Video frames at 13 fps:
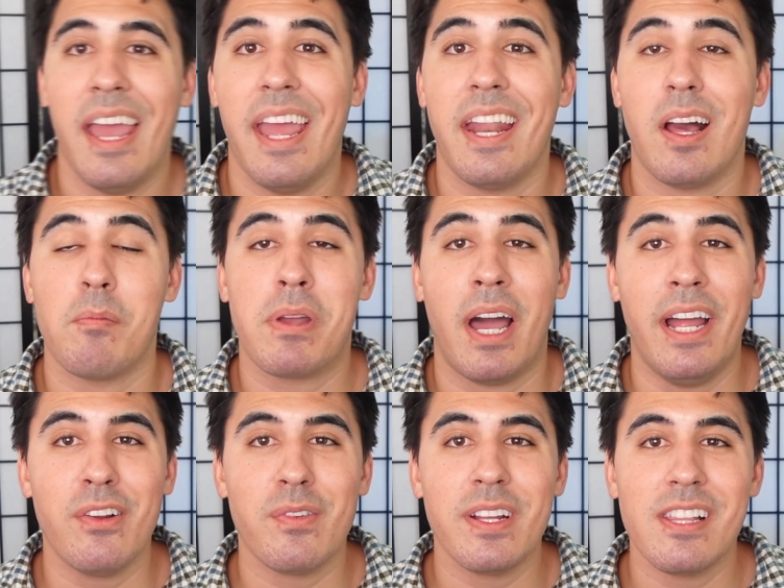and I'm
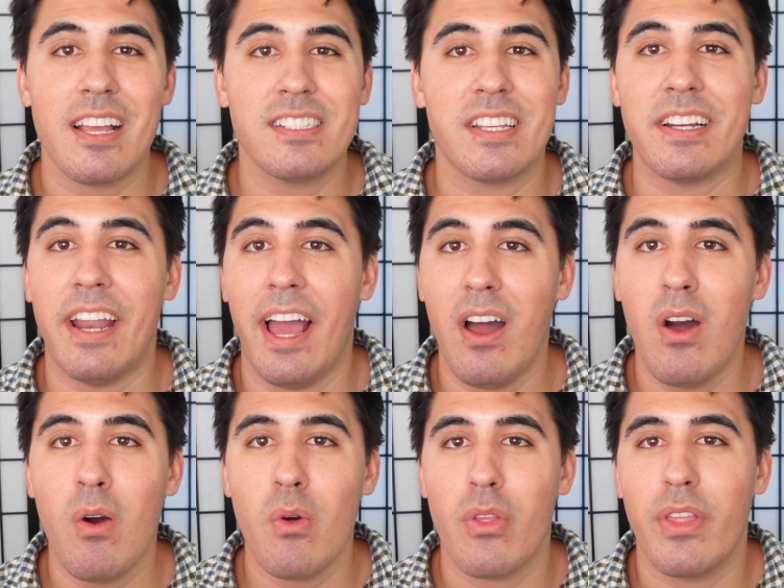kind of realizing
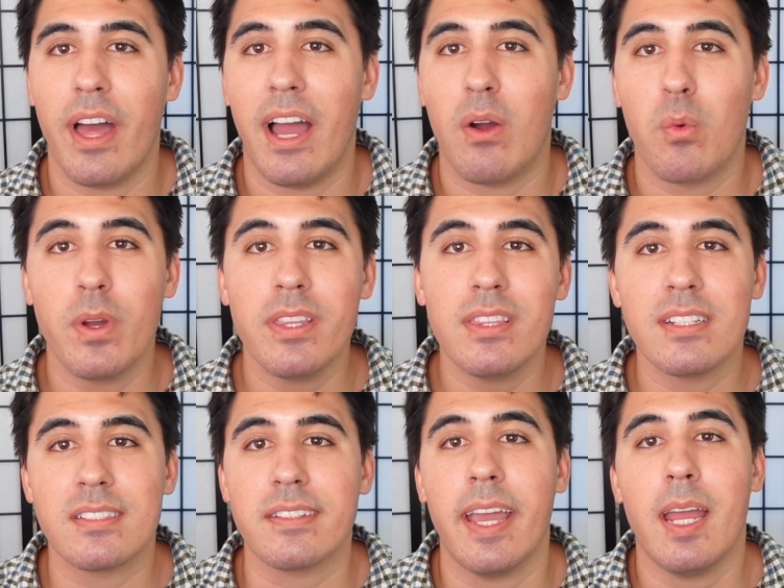now that with
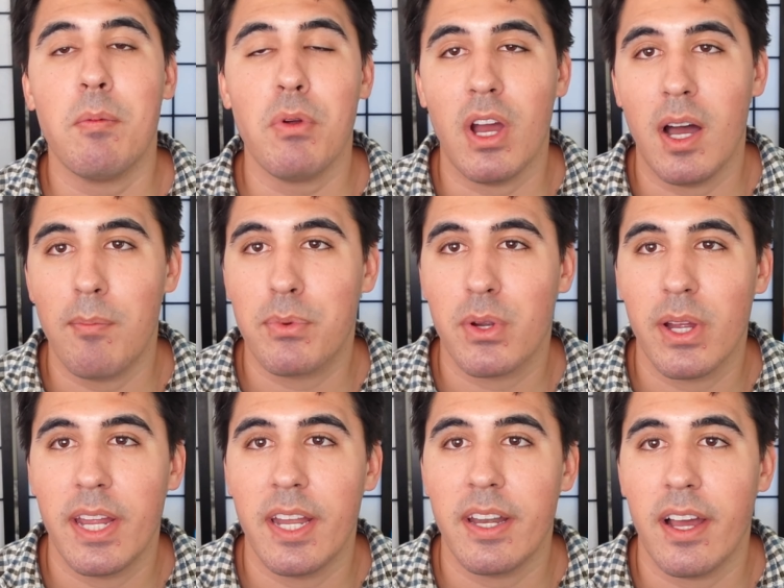this camera
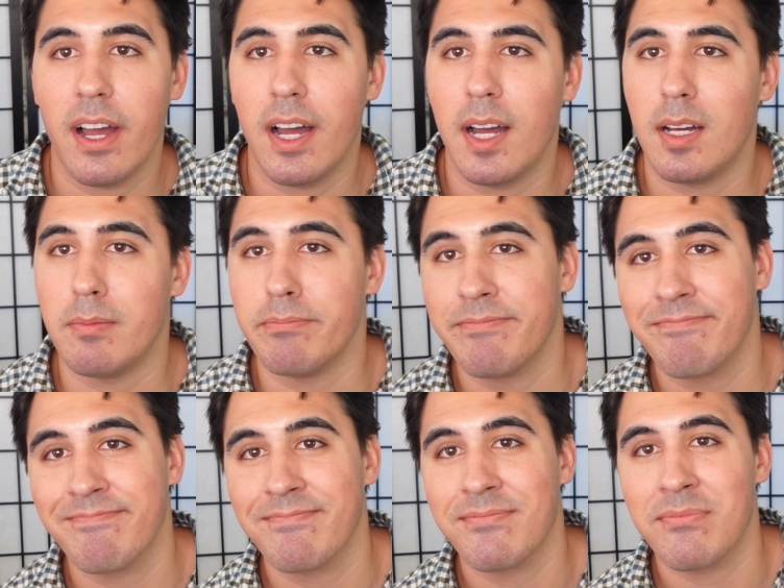upgrade, um,
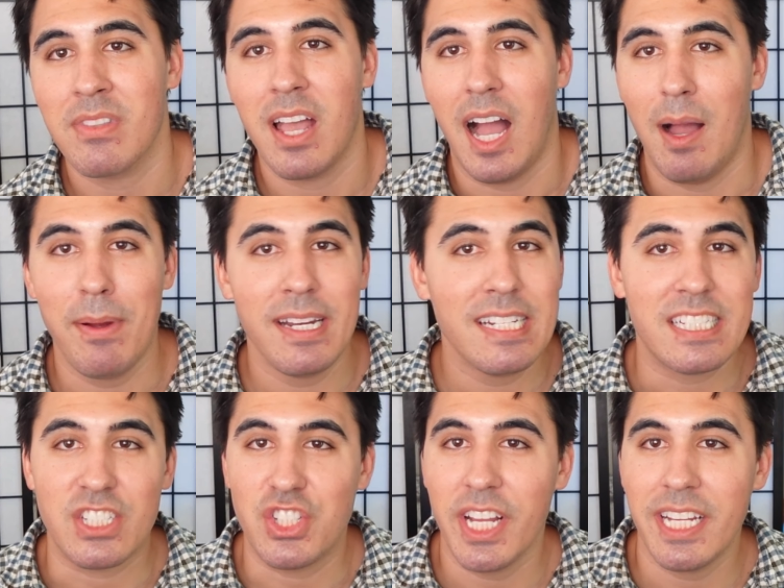I might need
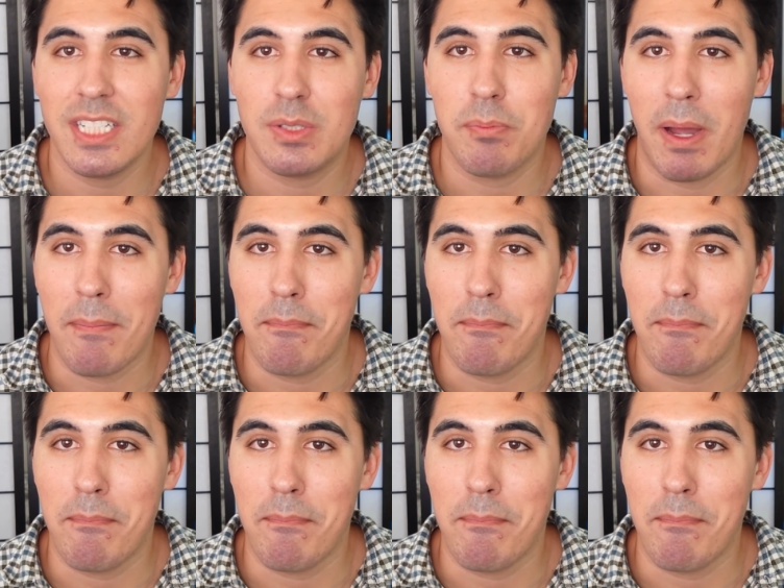to change my